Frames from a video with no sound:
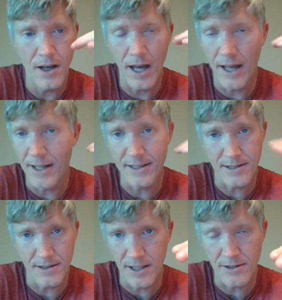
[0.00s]

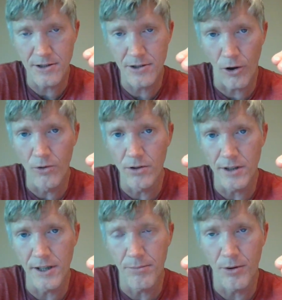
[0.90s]
That's
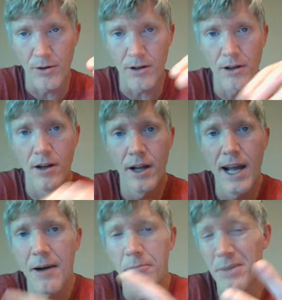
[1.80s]
totally important.
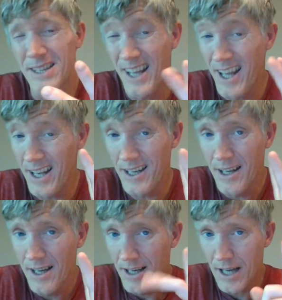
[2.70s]
But then
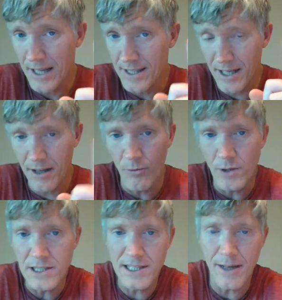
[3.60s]
I take it
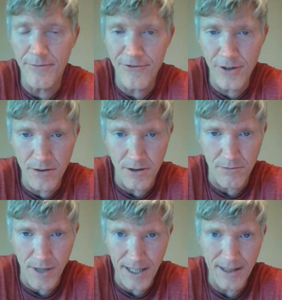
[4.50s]
one step further,
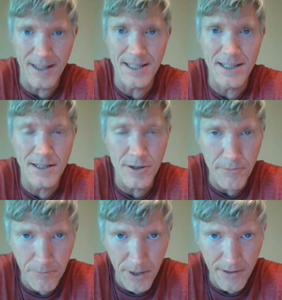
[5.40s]
right? This is your
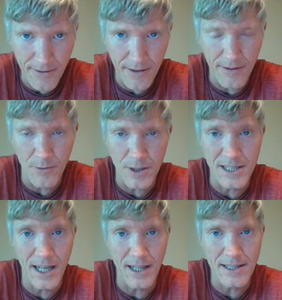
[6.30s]
business. You want to
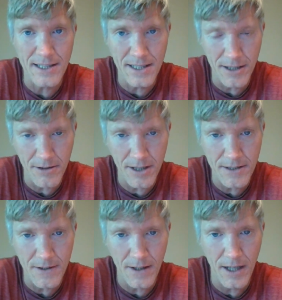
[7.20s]
take it
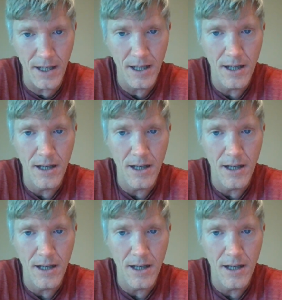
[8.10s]
seriously.